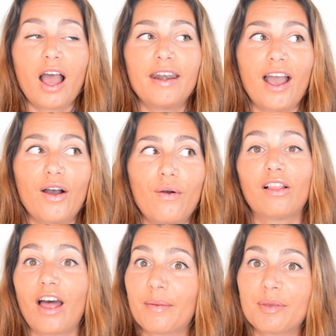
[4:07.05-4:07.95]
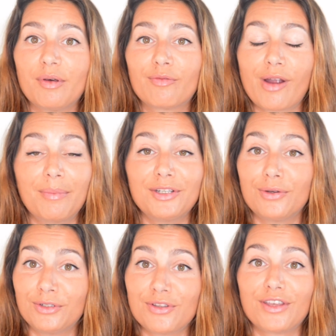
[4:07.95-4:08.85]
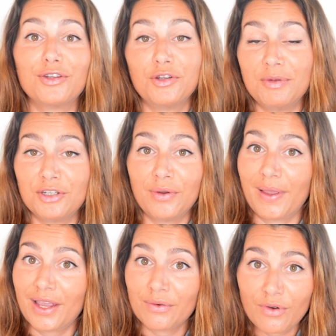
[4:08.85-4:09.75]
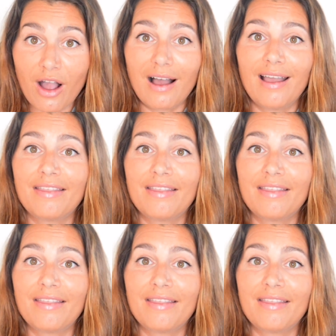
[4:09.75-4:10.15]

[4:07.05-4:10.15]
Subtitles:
Now, a lot of people have probably told you that you should be shooting in RAW,